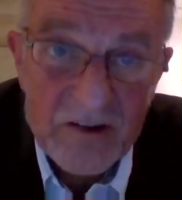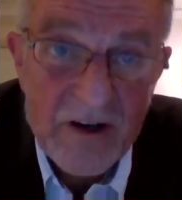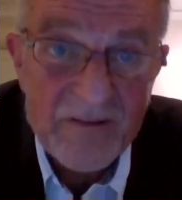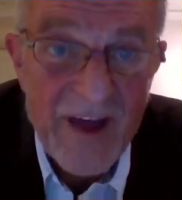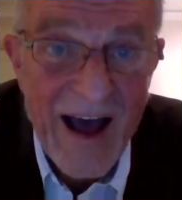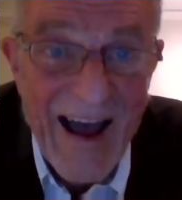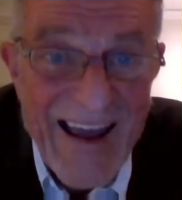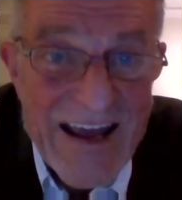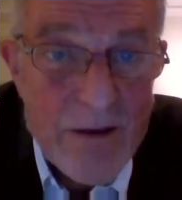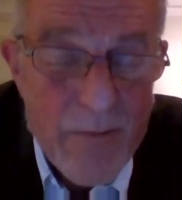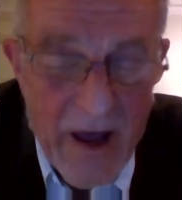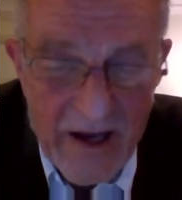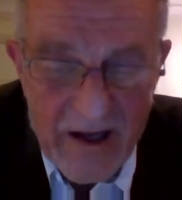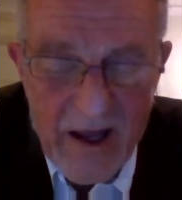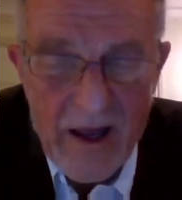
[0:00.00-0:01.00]
of the
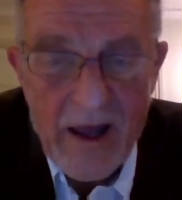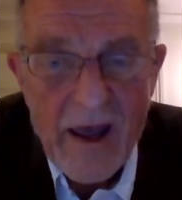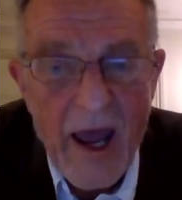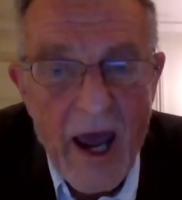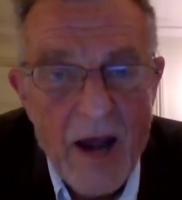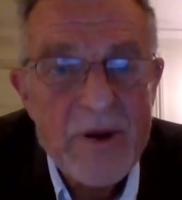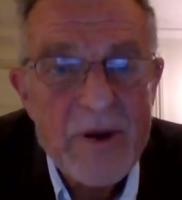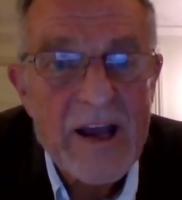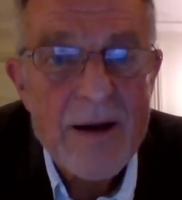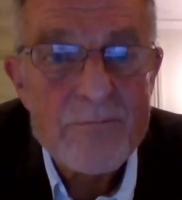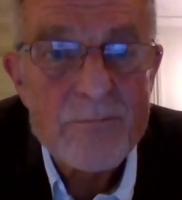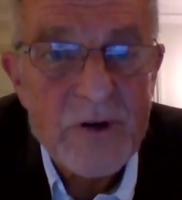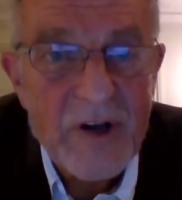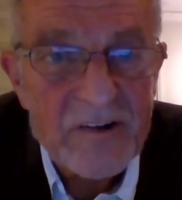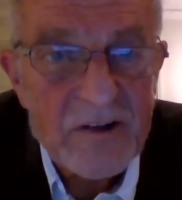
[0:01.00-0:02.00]
IMA, had become
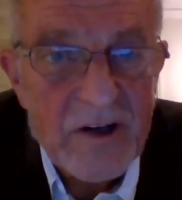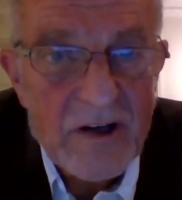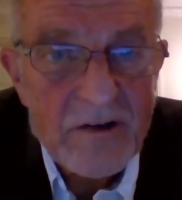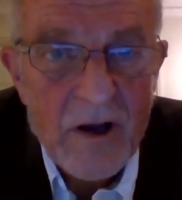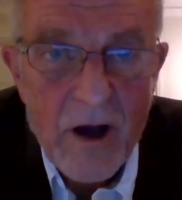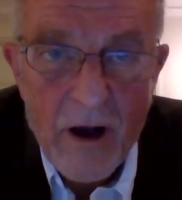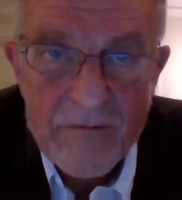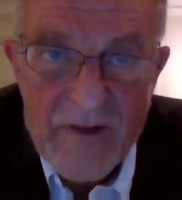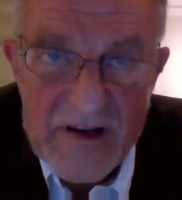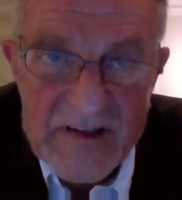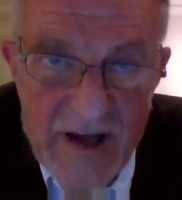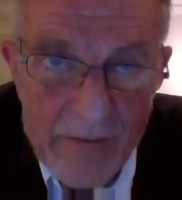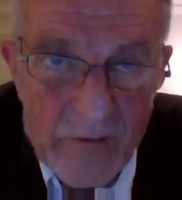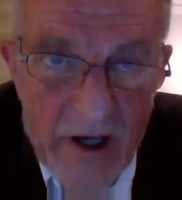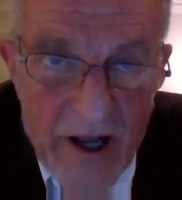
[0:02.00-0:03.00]
president of the
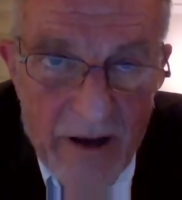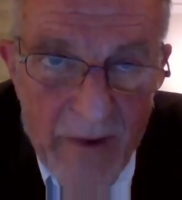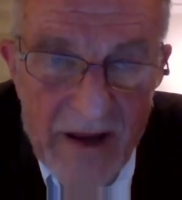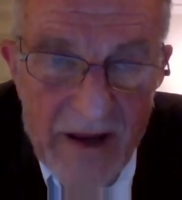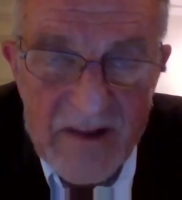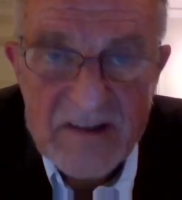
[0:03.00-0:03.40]
WMA,